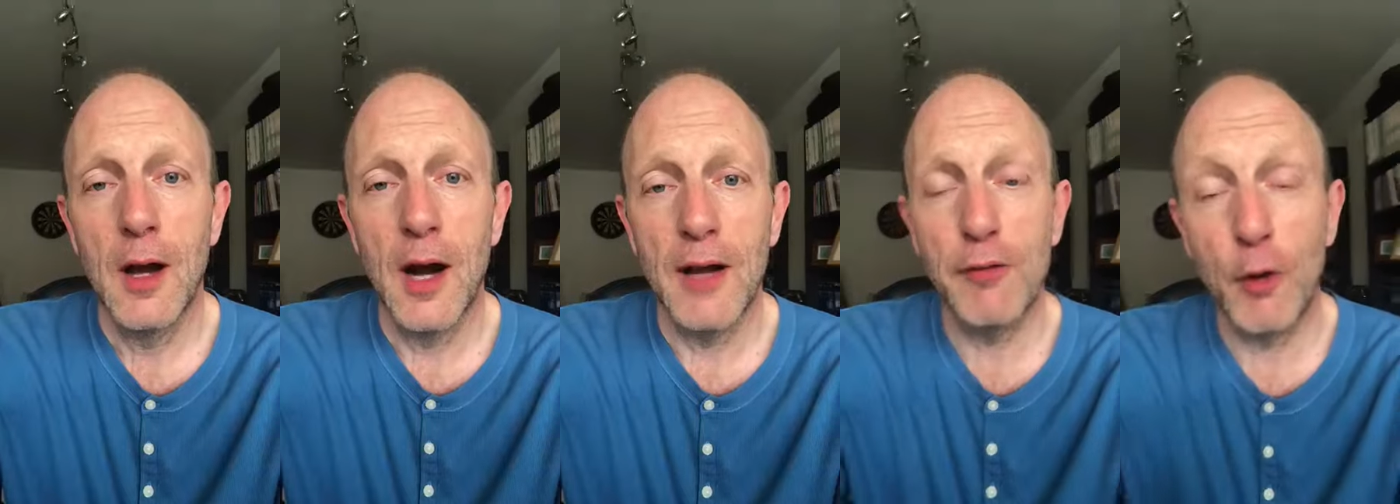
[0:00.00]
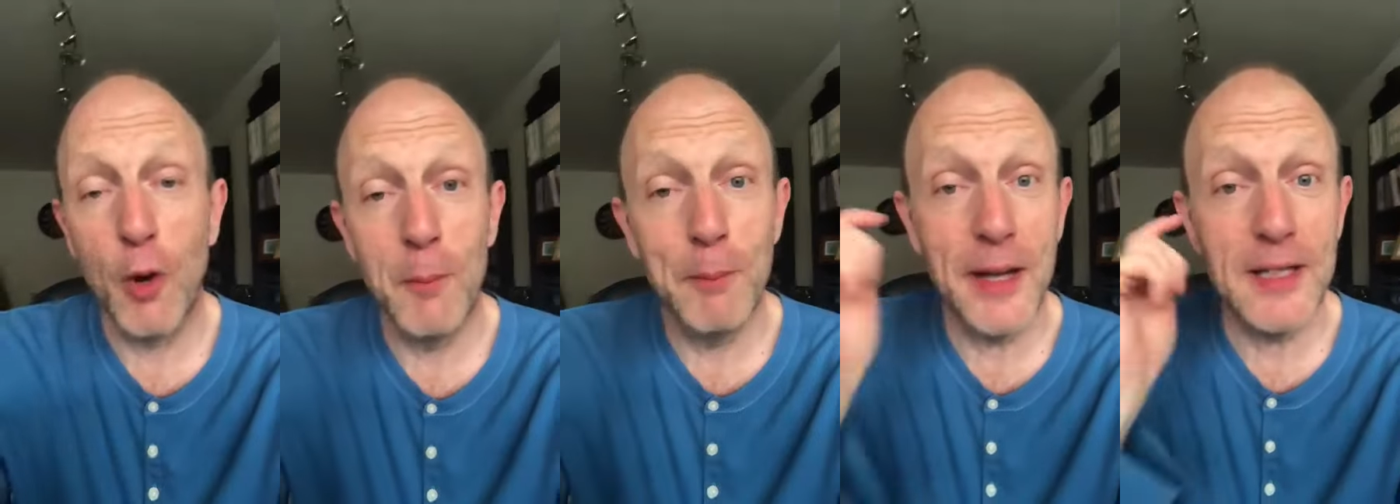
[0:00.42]
Hi
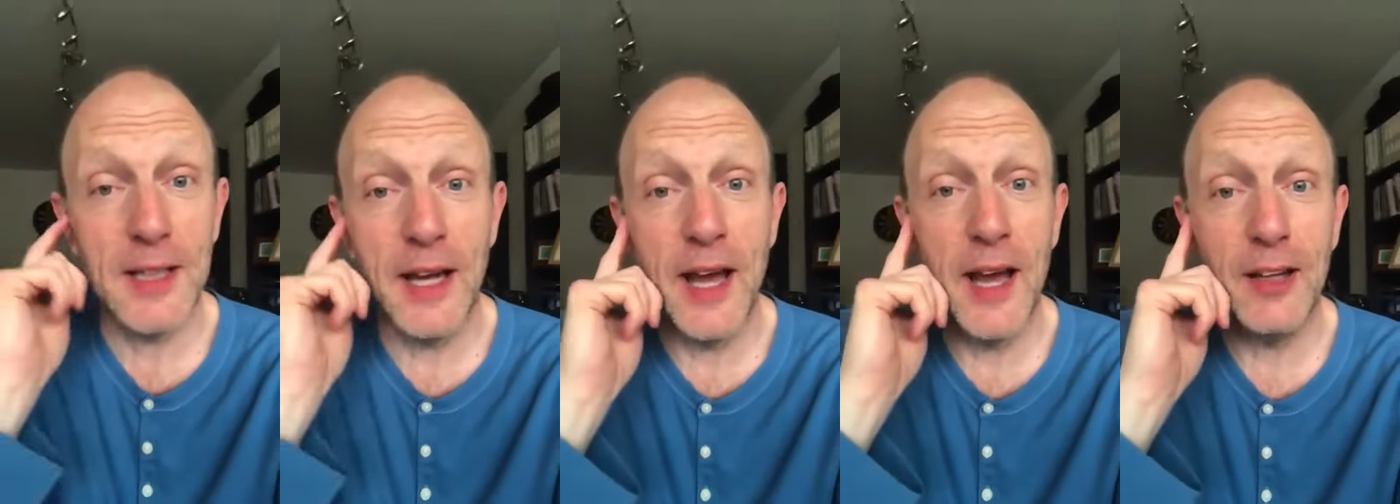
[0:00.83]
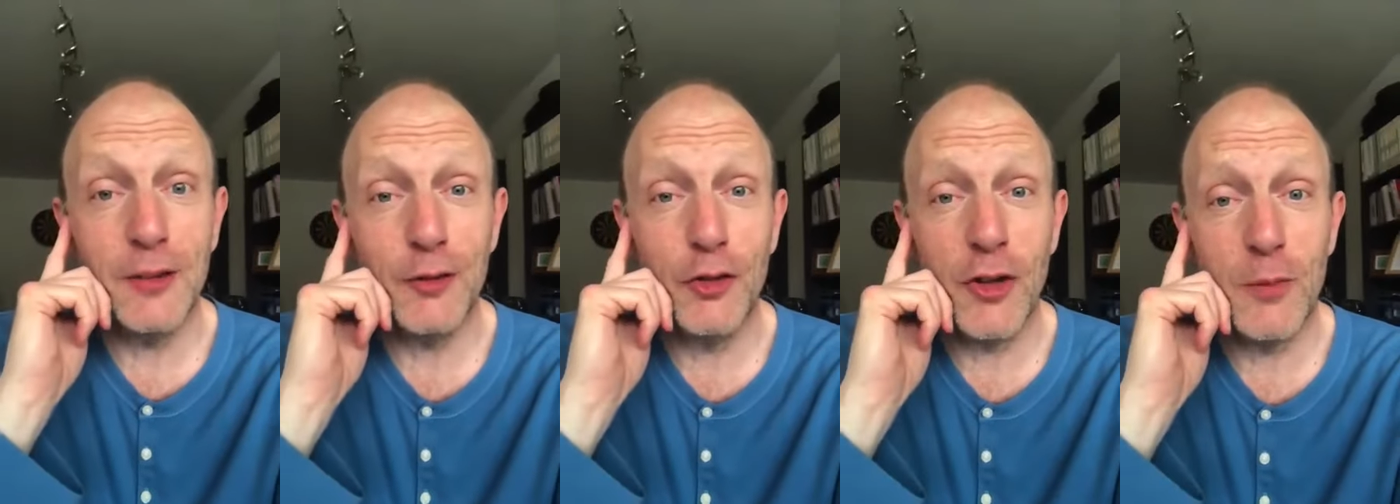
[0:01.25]
everyone, Peter
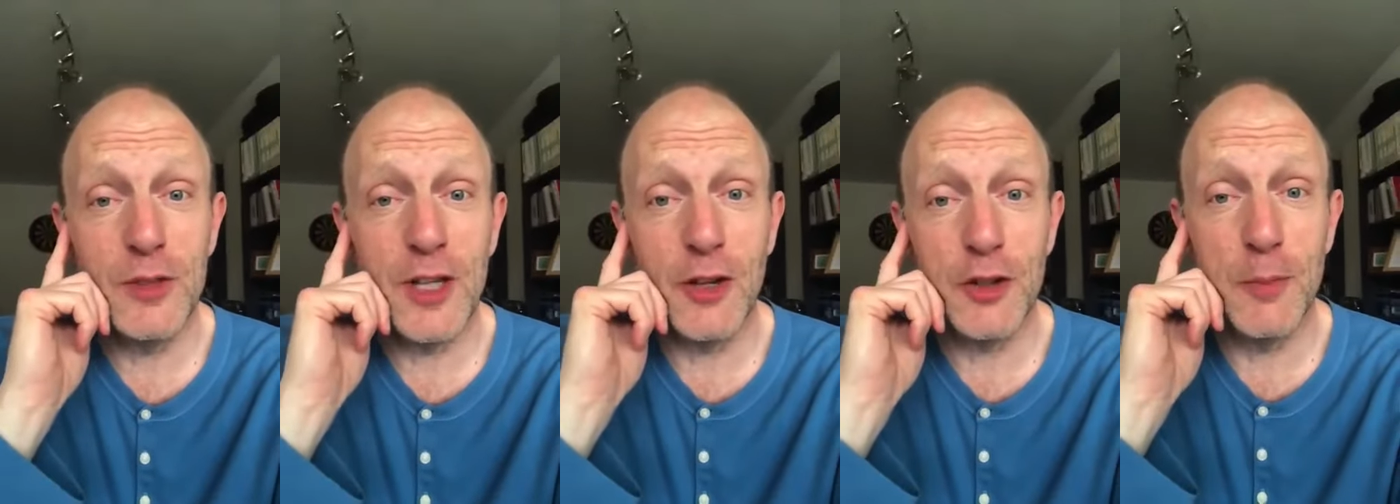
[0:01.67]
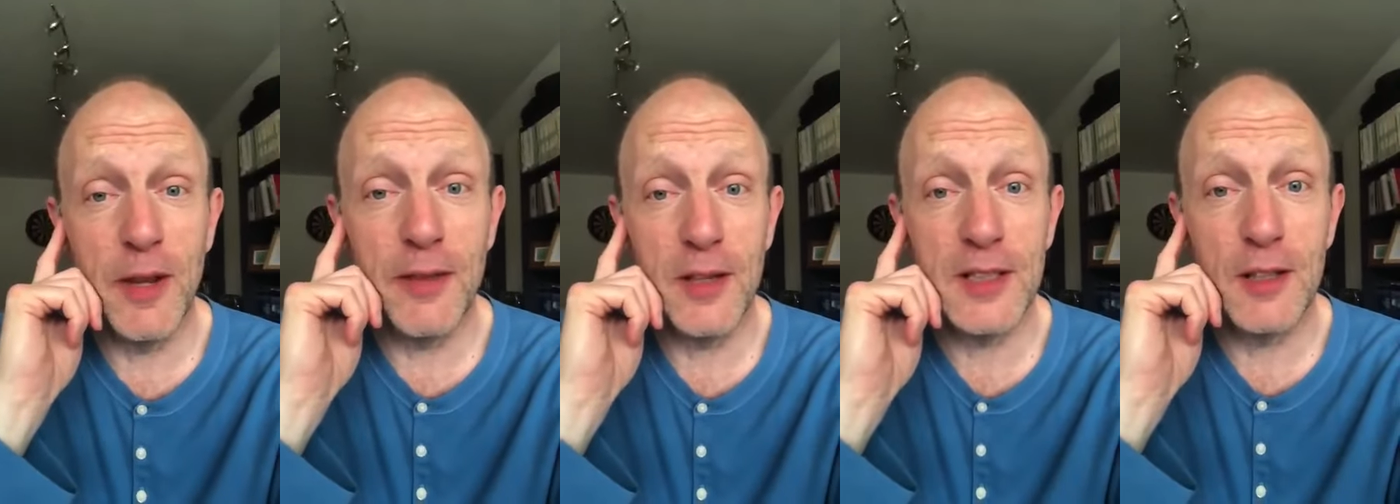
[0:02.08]
here. Jim tells
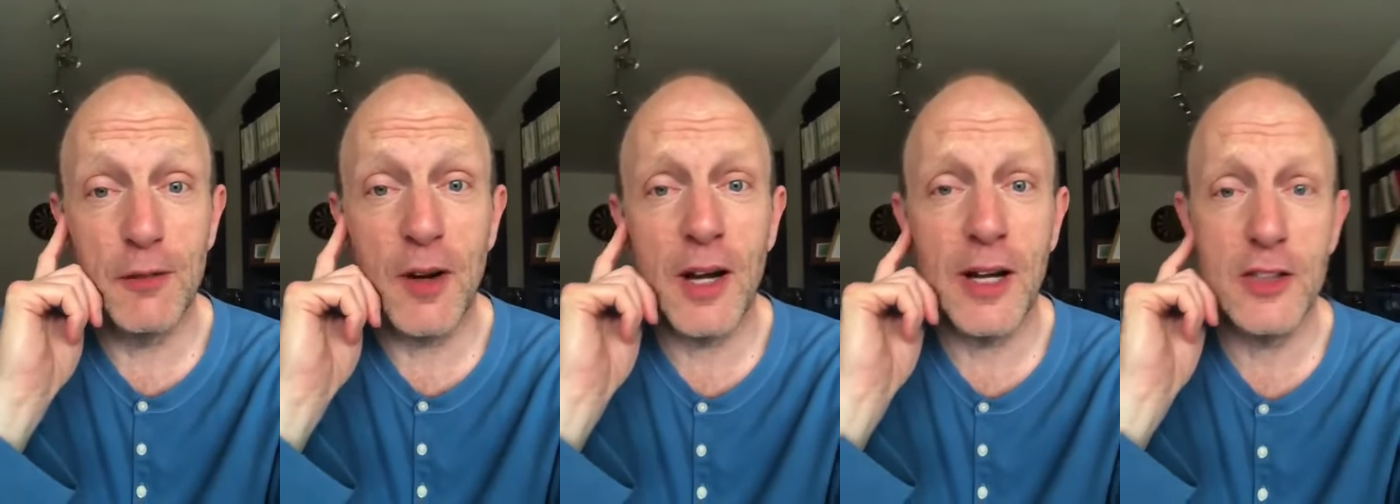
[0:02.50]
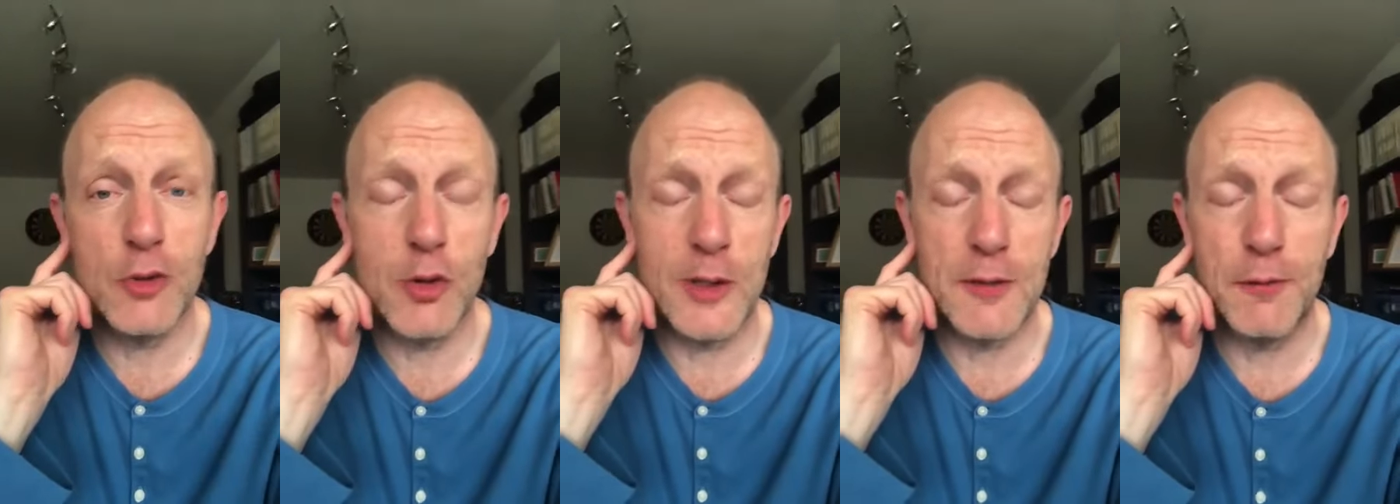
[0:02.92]
me that via his
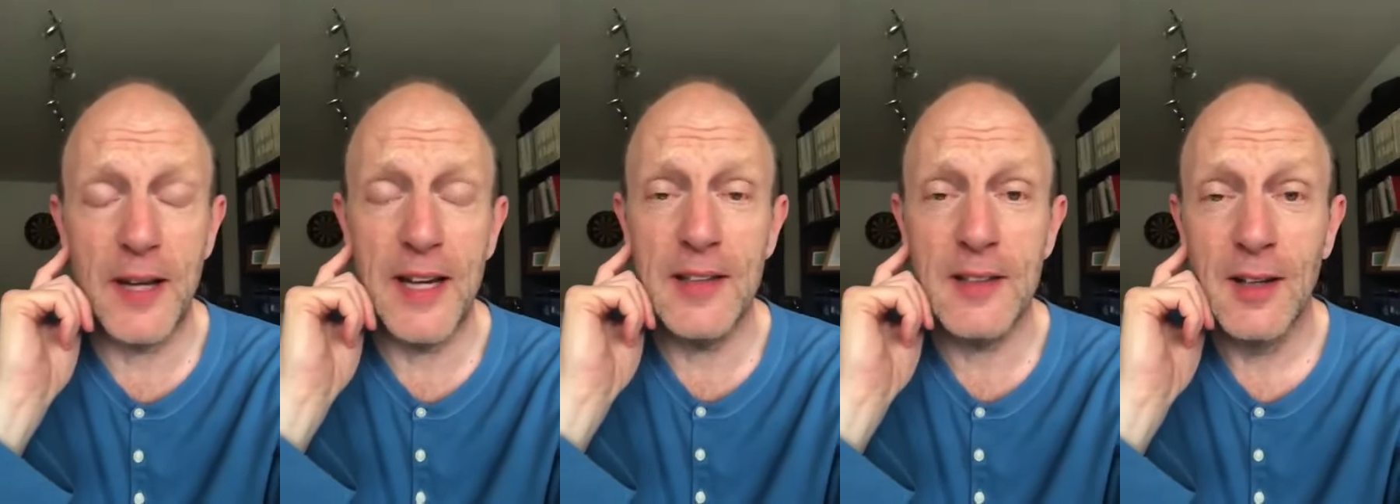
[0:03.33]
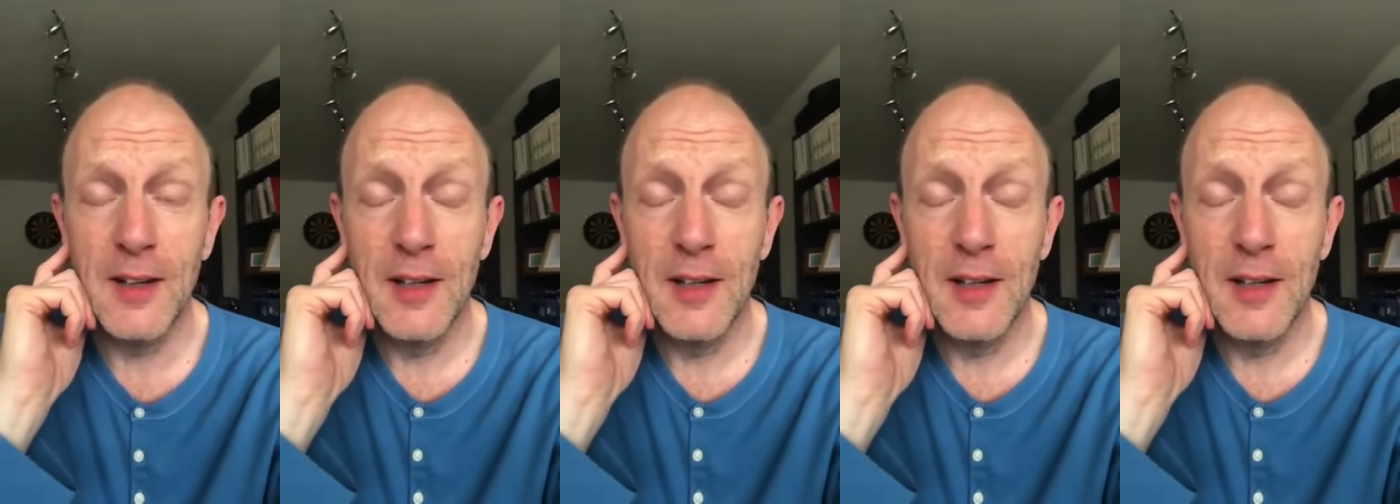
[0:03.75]
Twitter feed,